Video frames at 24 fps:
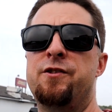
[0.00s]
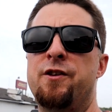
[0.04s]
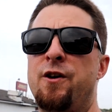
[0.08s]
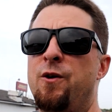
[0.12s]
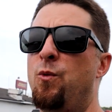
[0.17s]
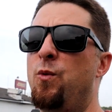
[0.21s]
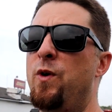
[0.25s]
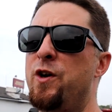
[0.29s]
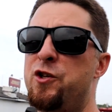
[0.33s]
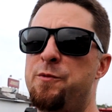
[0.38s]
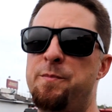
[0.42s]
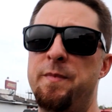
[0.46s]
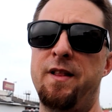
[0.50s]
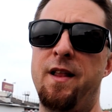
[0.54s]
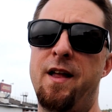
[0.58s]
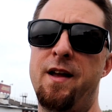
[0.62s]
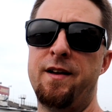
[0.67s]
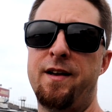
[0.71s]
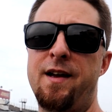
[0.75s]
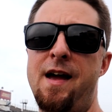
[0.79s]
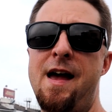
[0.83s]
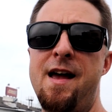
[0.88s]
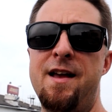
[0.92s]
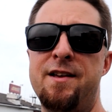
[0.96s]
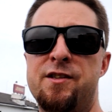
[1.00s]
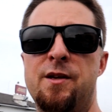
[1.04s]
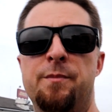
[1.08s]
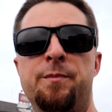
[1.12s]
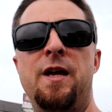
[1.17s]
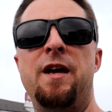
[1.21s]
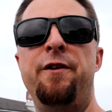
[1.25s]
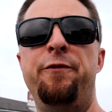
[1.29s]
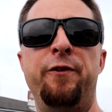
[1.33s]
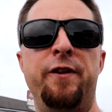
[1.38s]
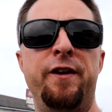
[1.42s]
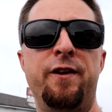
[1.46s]
So wish me luck, guys. I'm
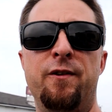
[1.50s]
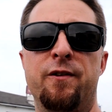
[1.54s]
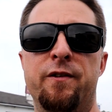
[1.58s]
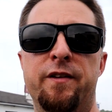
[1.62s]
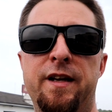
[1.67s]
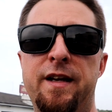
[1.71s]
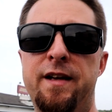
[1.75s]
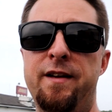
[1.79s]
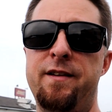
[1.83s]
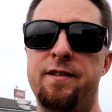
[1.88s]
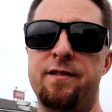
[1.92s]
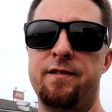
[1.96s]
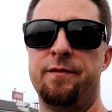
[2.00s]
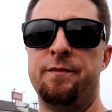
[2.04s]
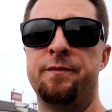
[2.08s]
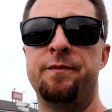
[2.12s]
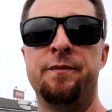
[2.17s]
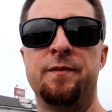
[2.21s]
definitely going to need it.